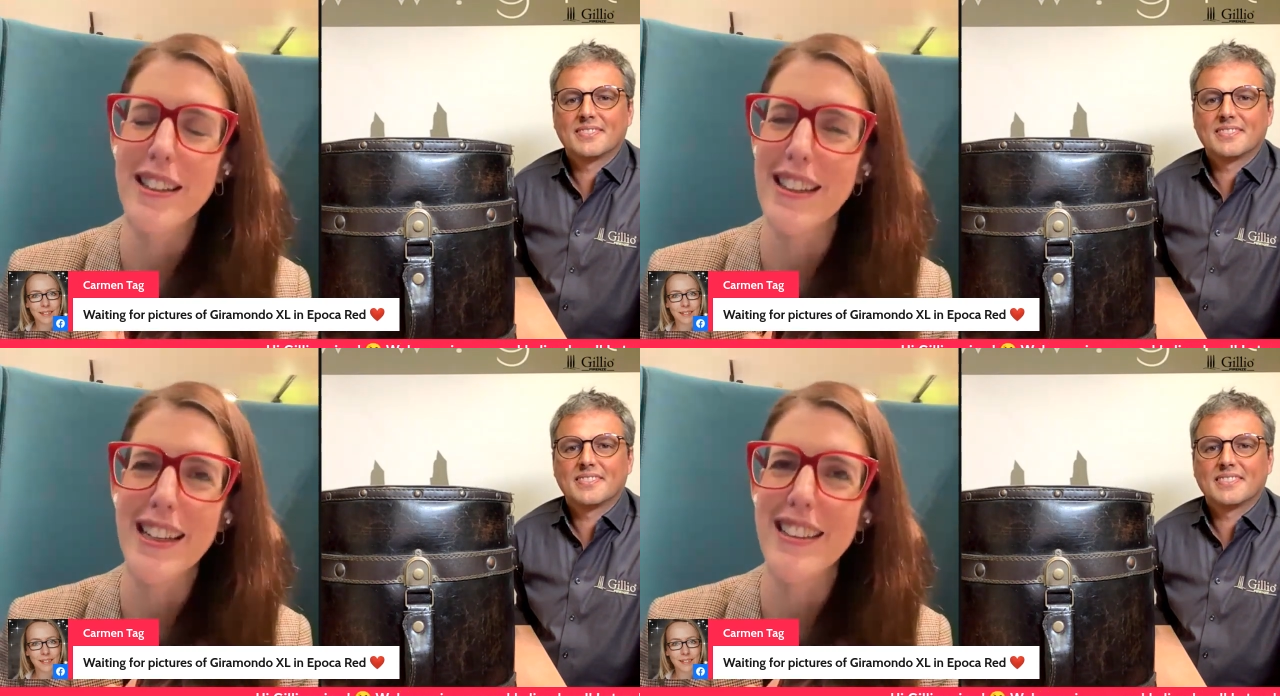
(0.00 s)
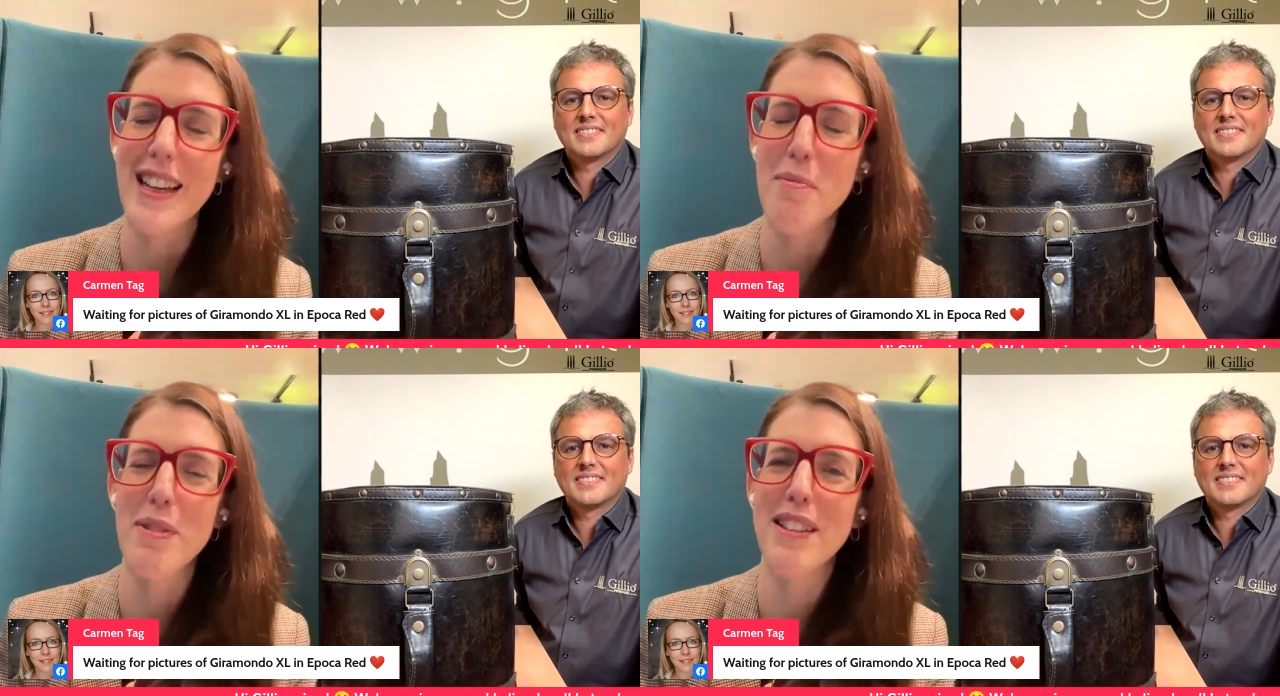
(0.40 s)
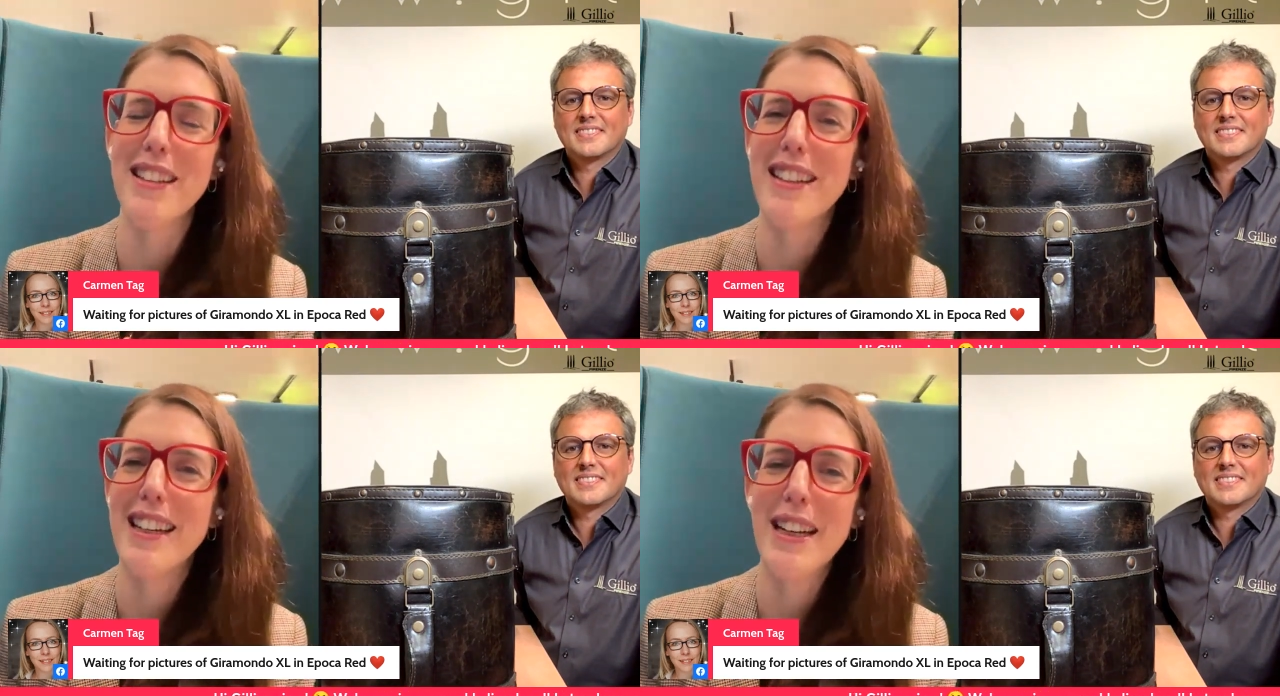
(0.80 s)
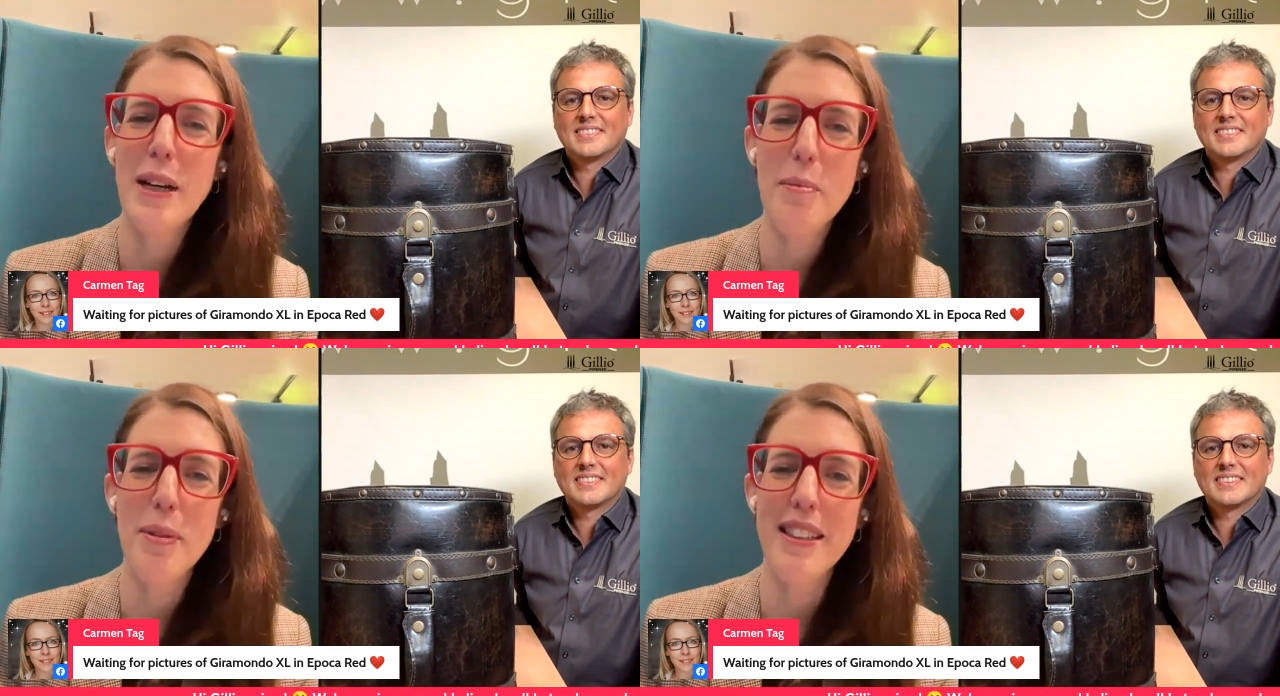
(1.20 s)
Speaker 1: like it had to happen.
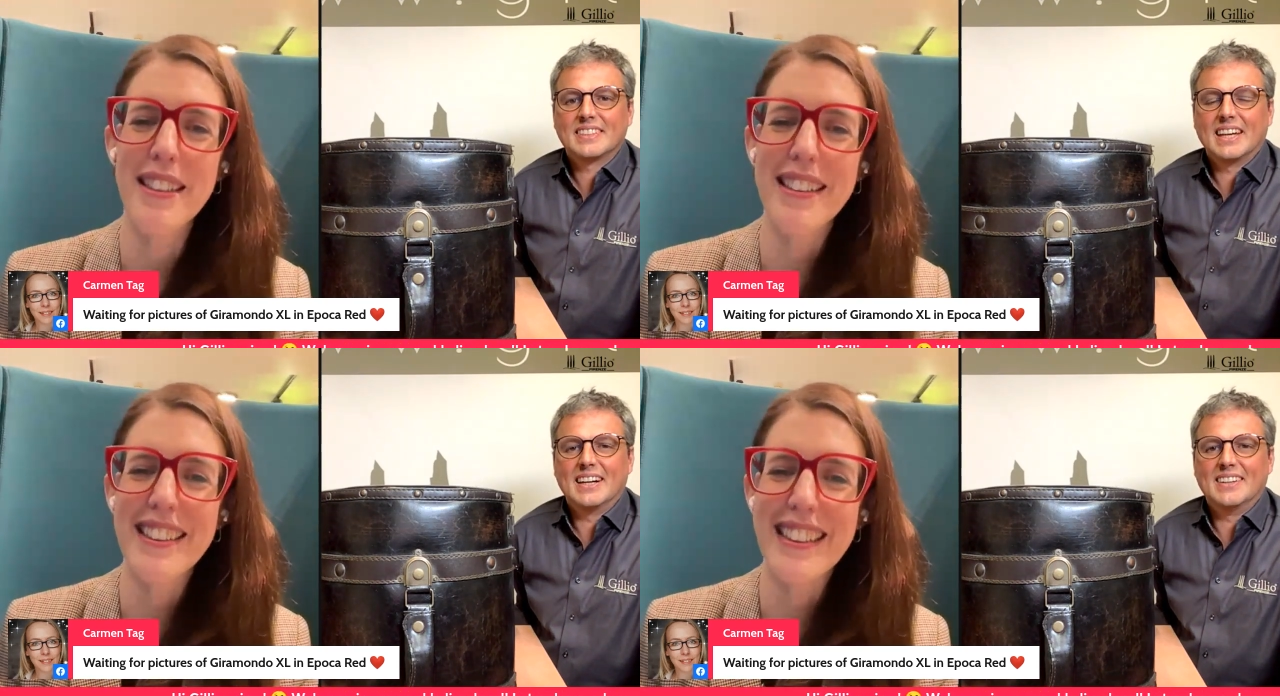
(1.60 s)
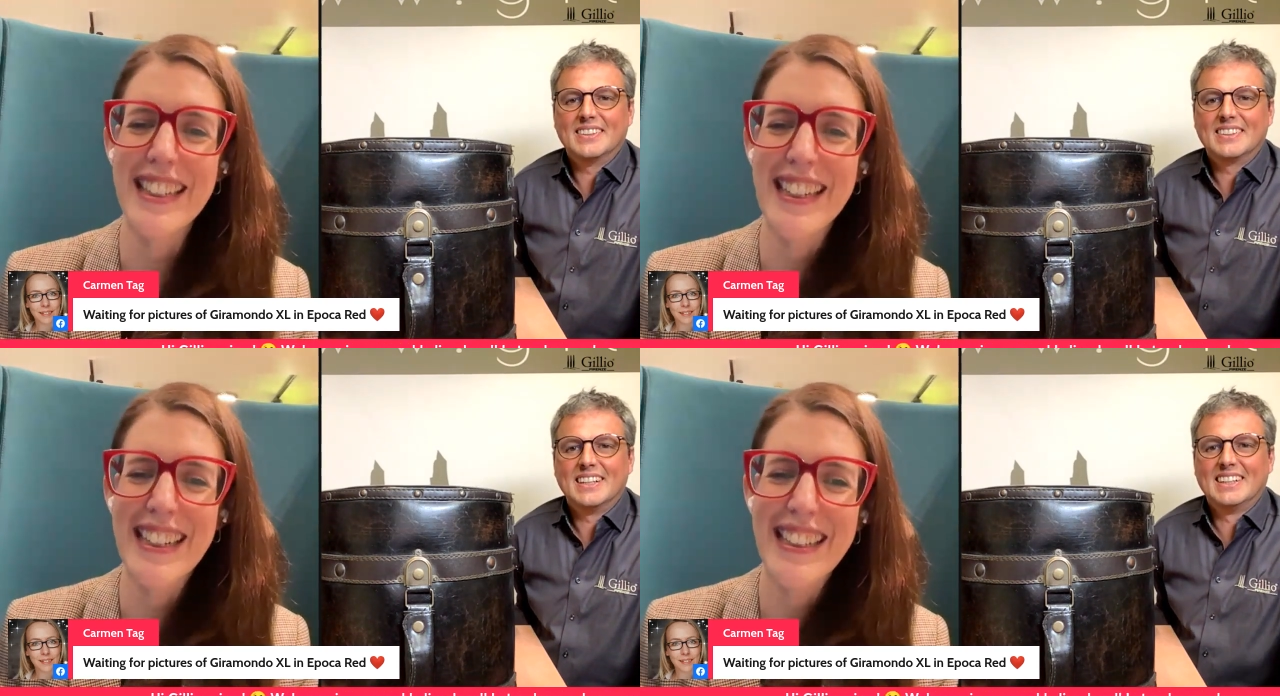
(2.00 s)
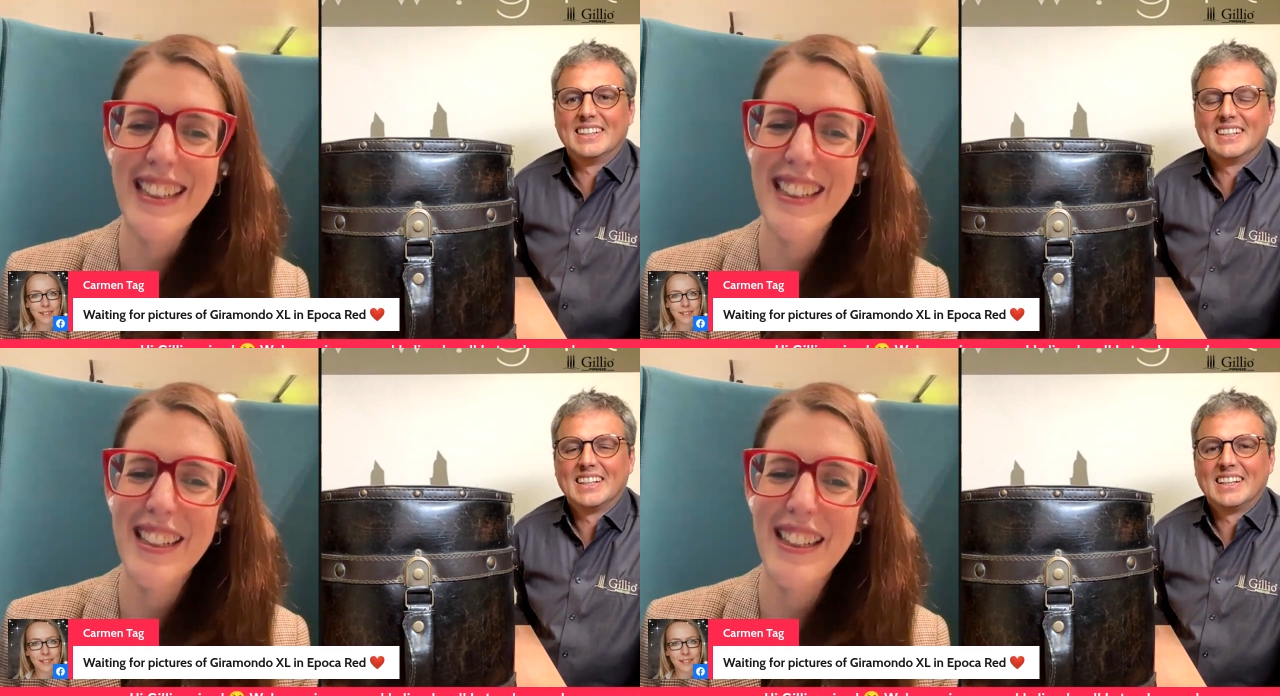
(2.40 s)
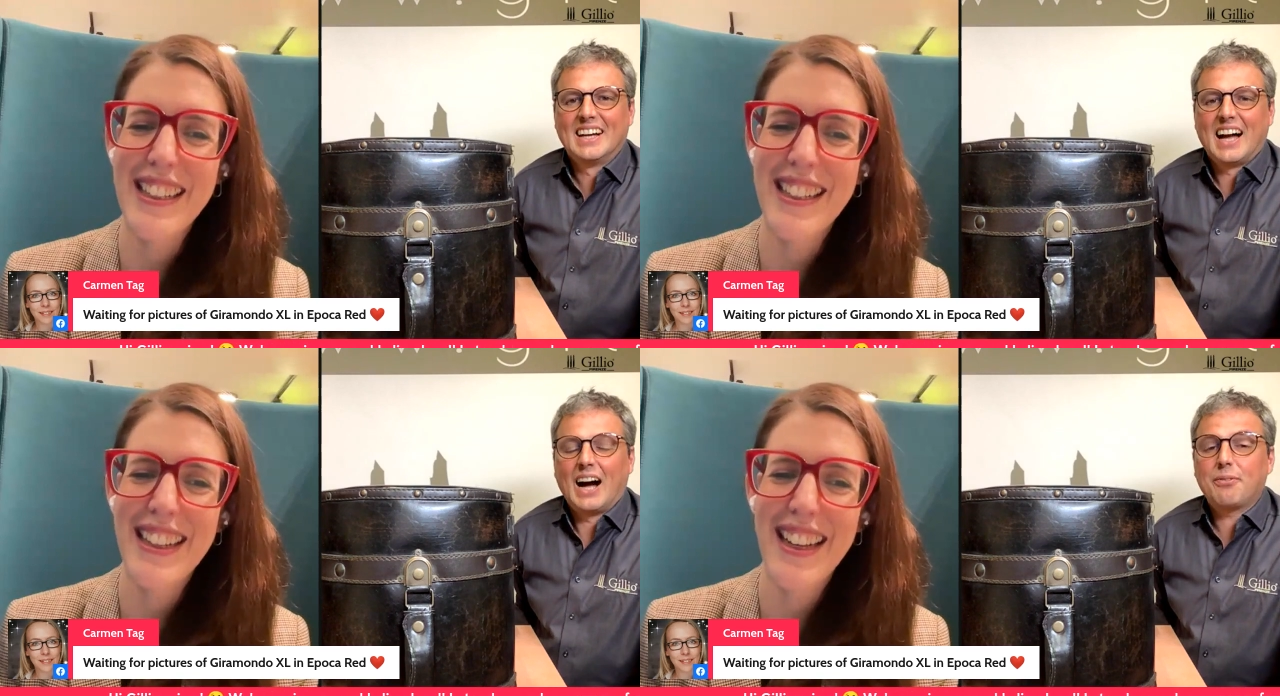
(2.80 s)
But yeah. uh yeah.
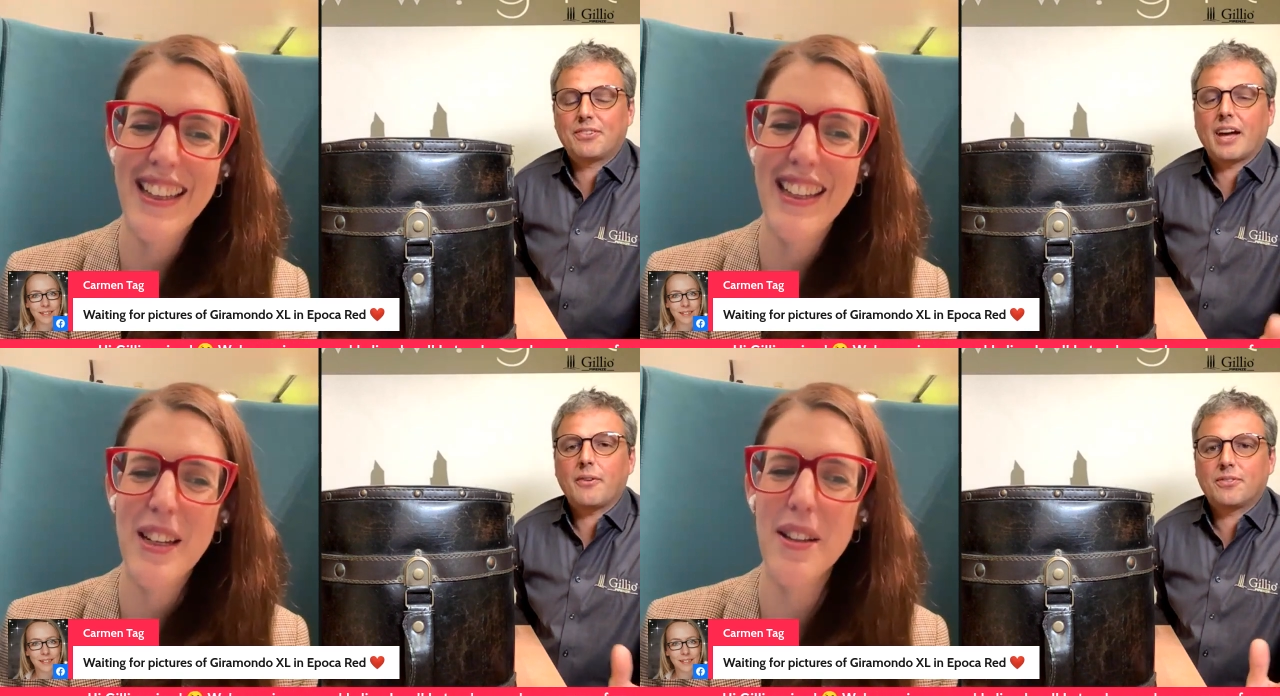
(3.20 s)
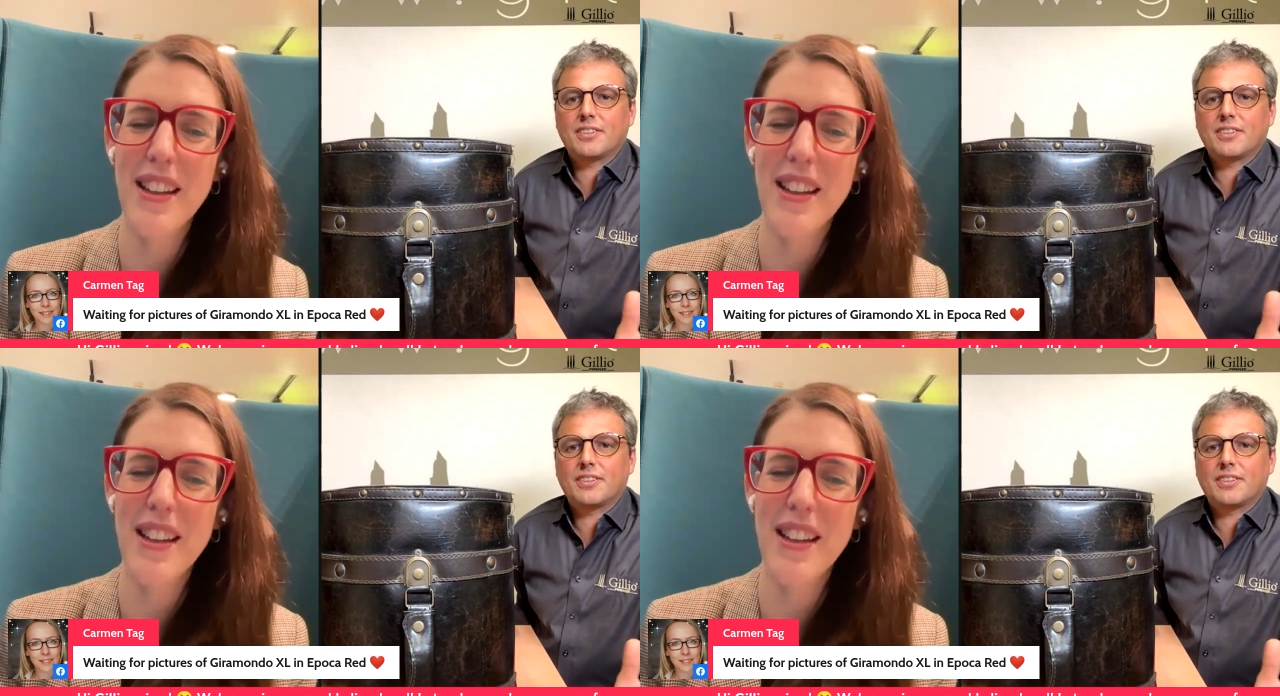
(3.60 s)
I've, se- I've can,